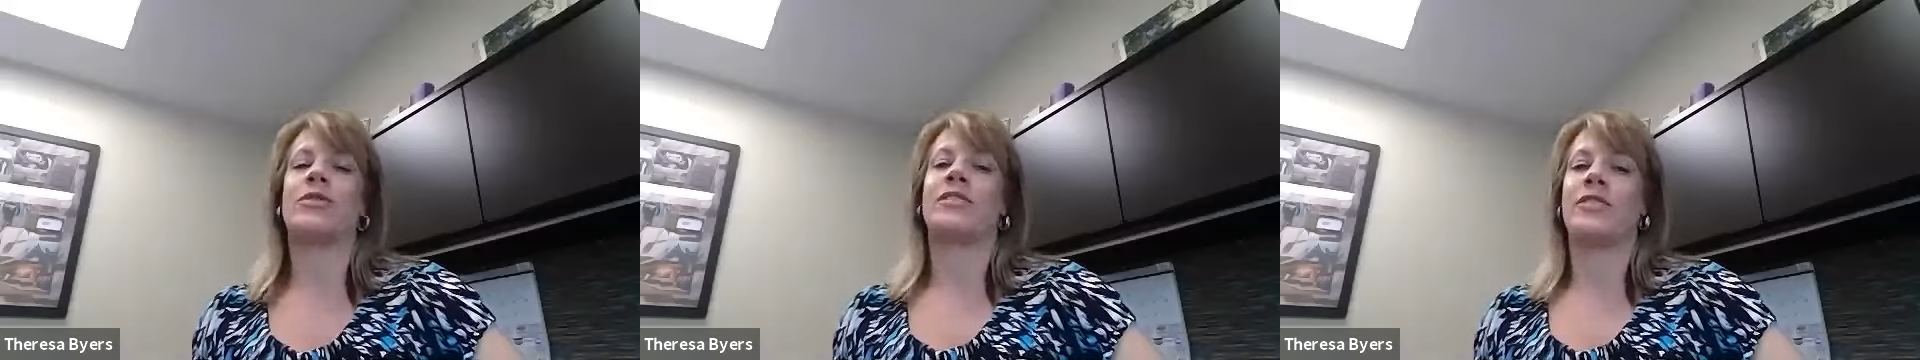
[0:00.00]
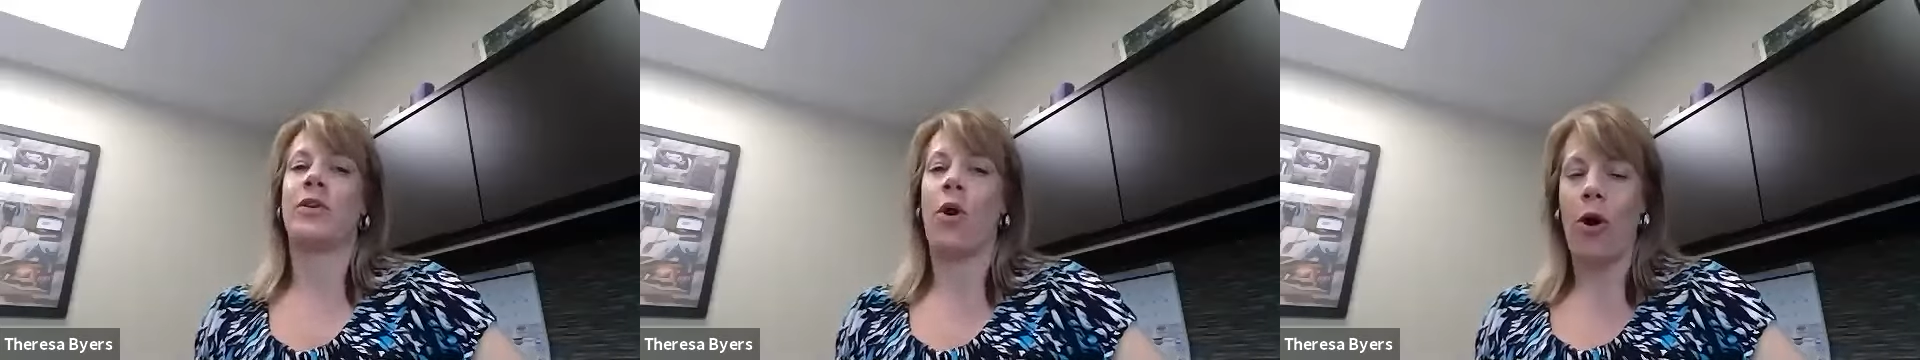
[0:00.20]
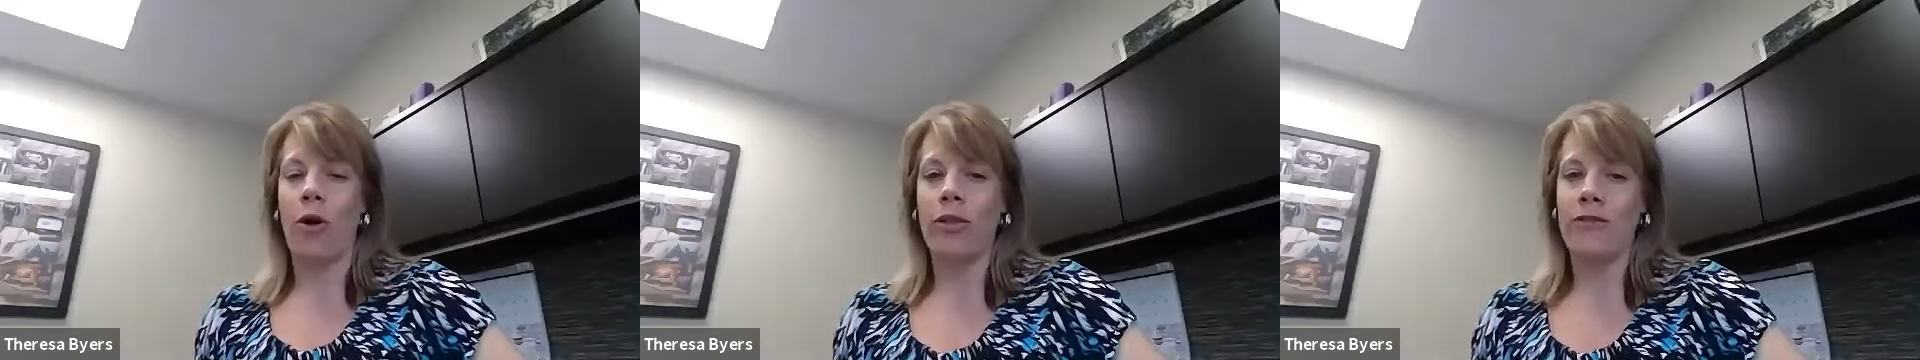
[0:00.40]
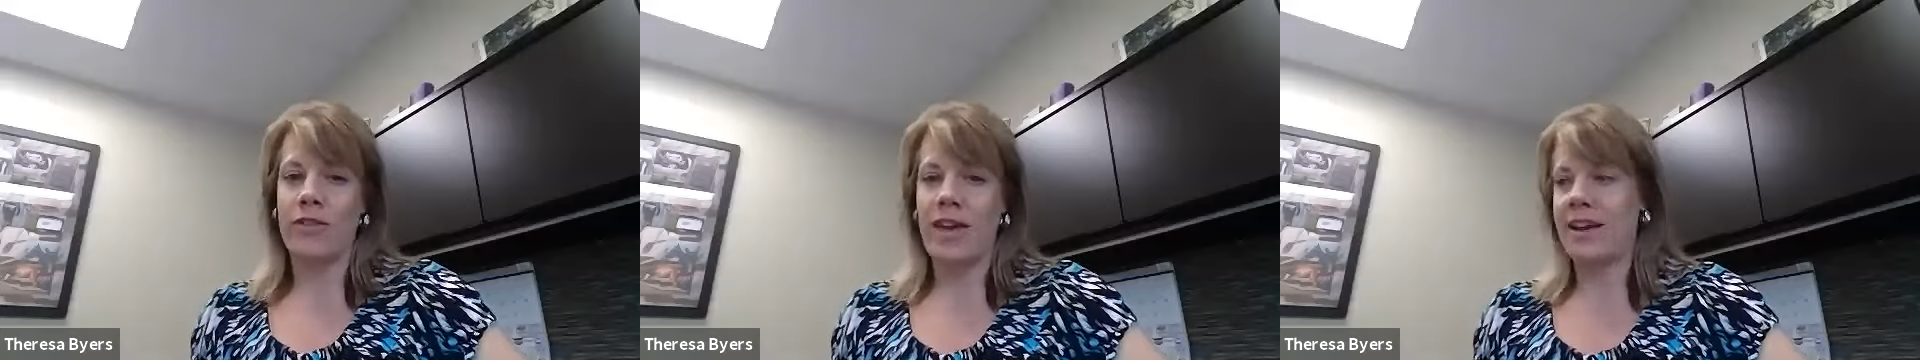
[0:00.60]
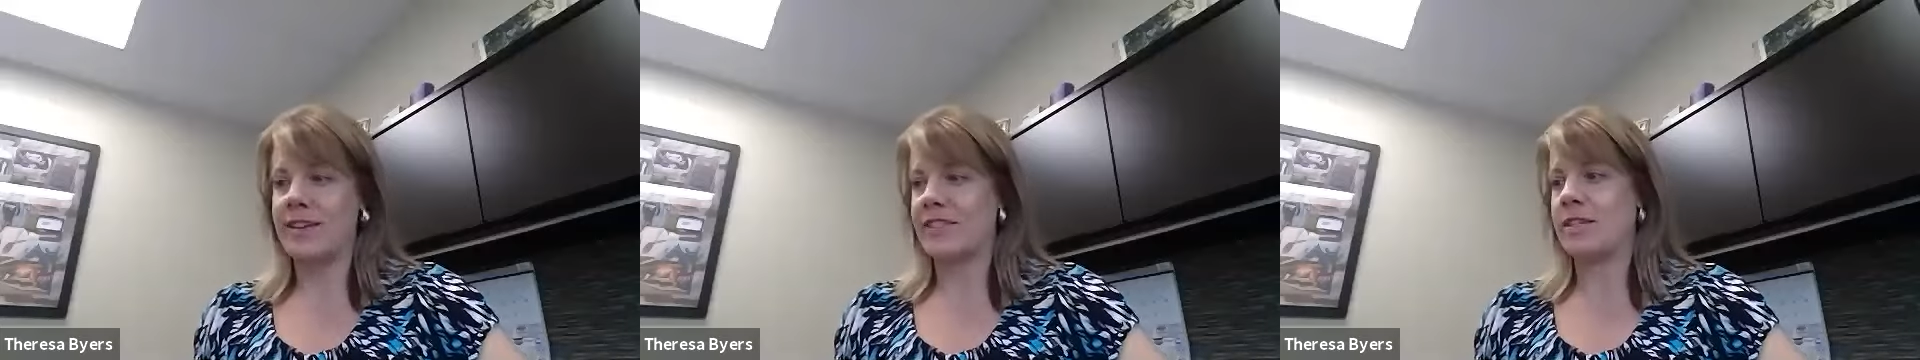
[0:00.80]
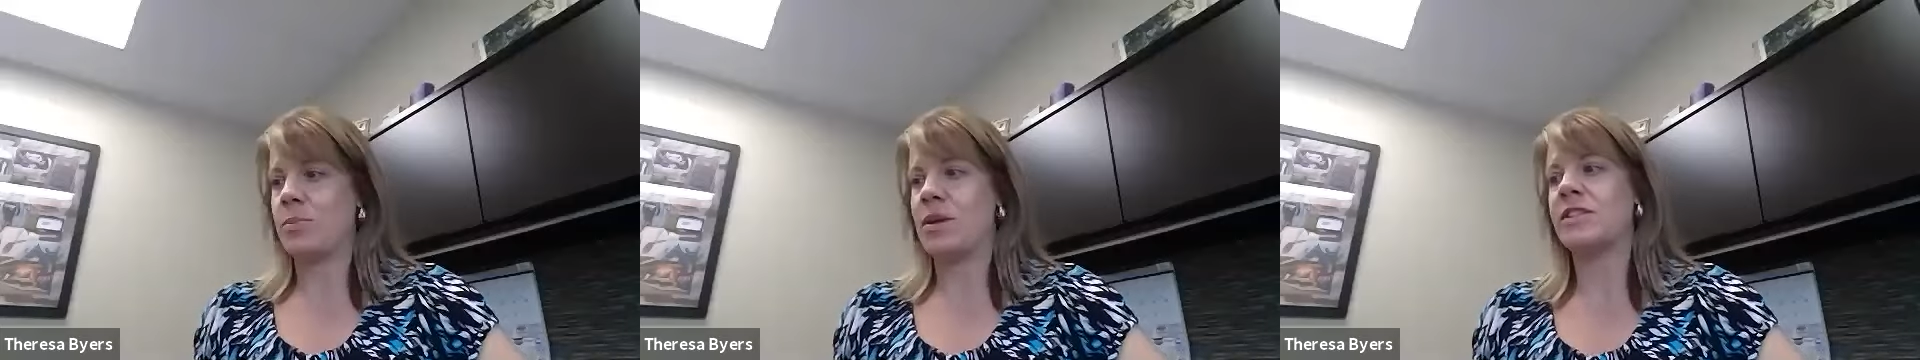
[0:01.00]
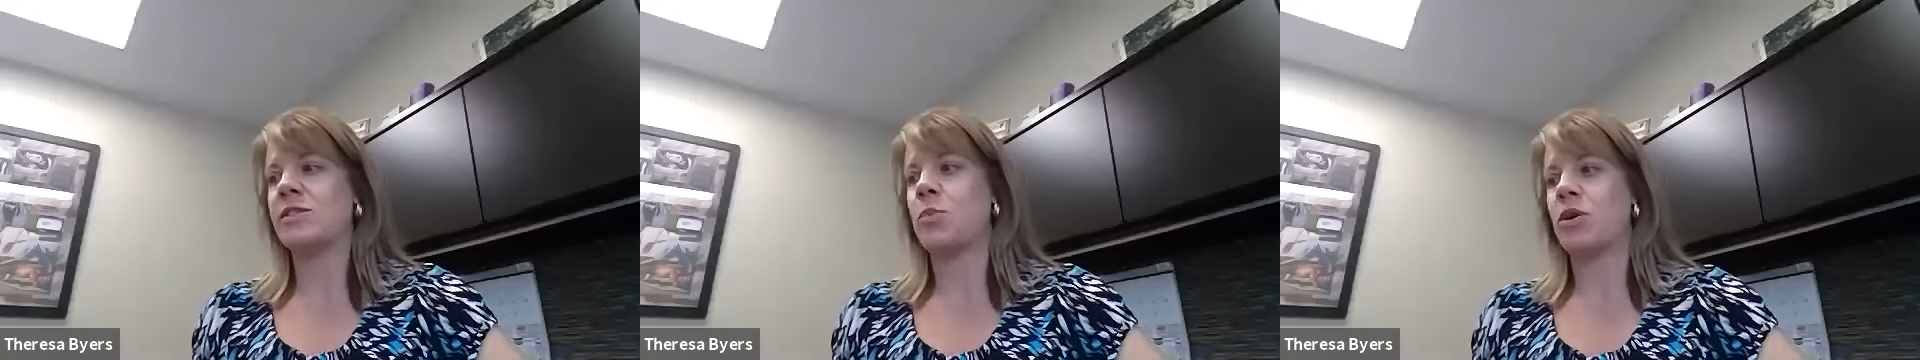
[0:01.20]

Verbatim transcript: does all of the estimates,